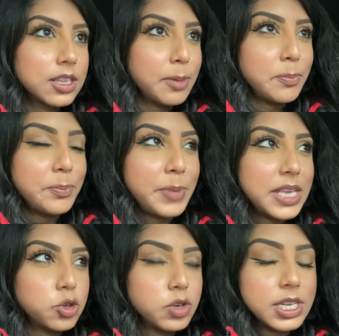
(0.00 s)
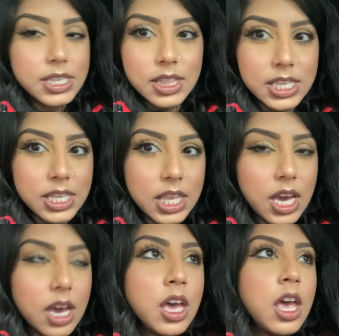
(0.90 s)
like pastries and things like
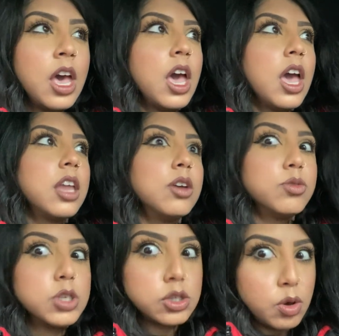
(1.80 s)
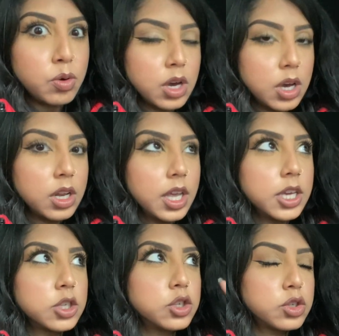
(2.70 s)
that. And it was so good,
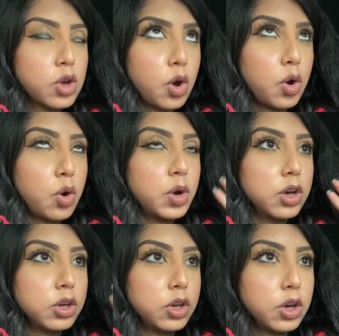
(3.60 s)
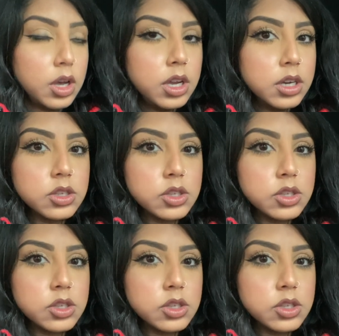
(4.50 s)
like so good.